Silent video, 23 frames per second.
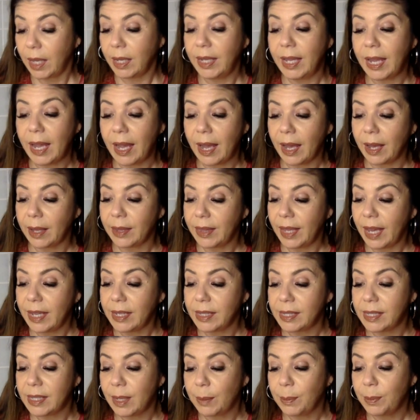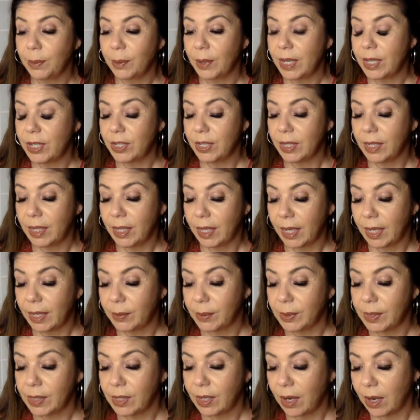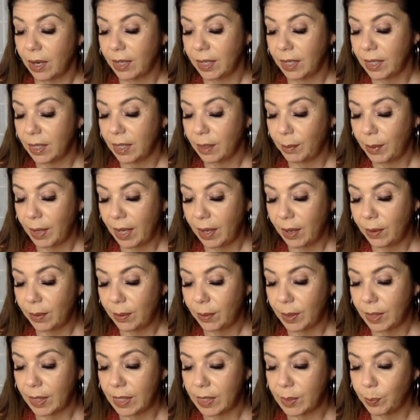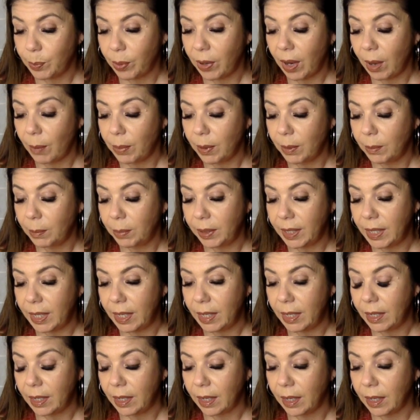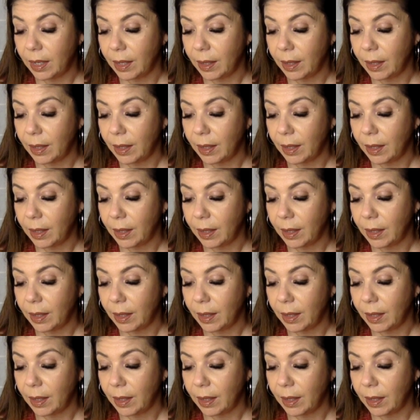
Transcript: Yeah, that separation that I was talking about is probably